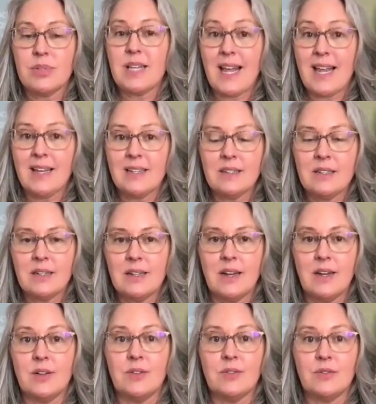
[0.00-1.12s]
plan
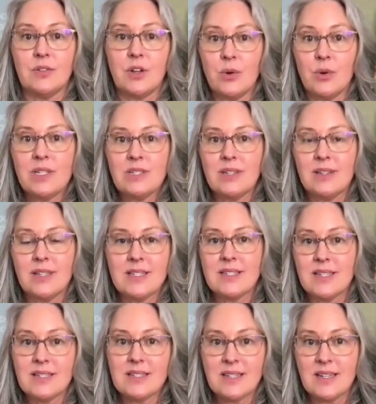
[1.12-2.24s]
of going to this
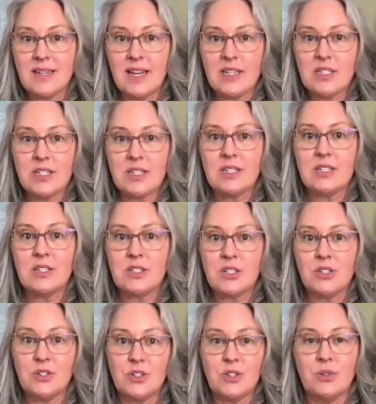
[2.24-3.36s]
destination
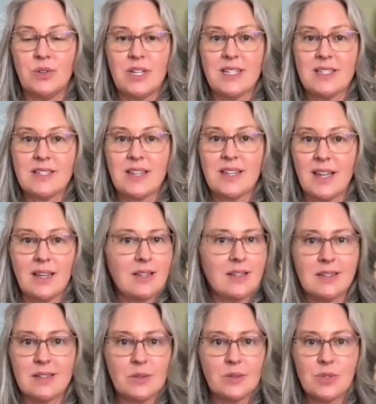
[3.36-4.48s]
to do this thing
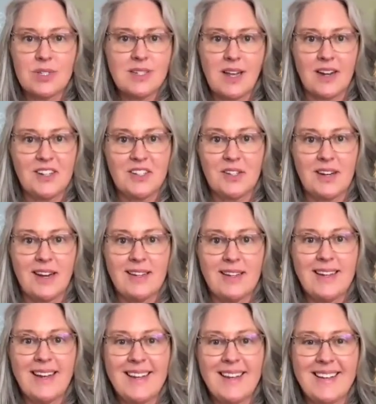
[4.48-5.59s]
was not a good
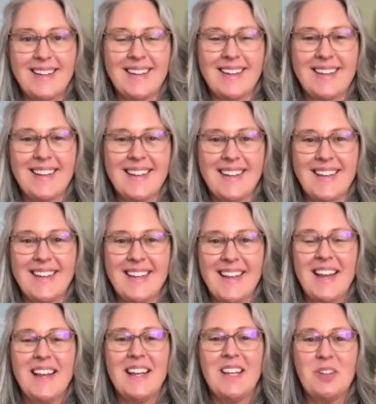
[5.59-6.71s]
idea.
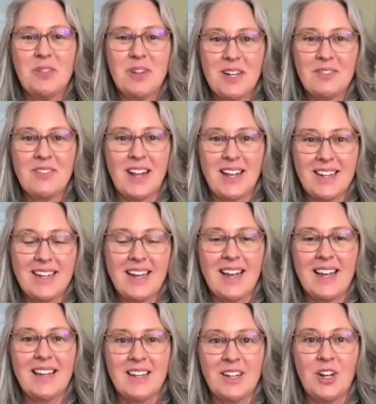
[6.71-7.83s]
You want to fly a
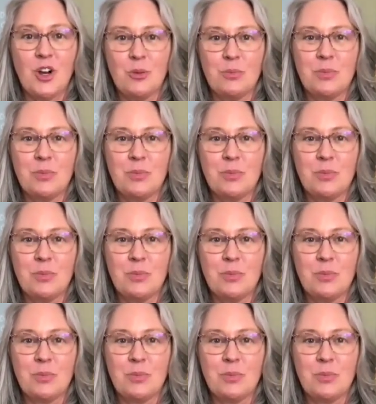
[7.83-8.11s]
kite in an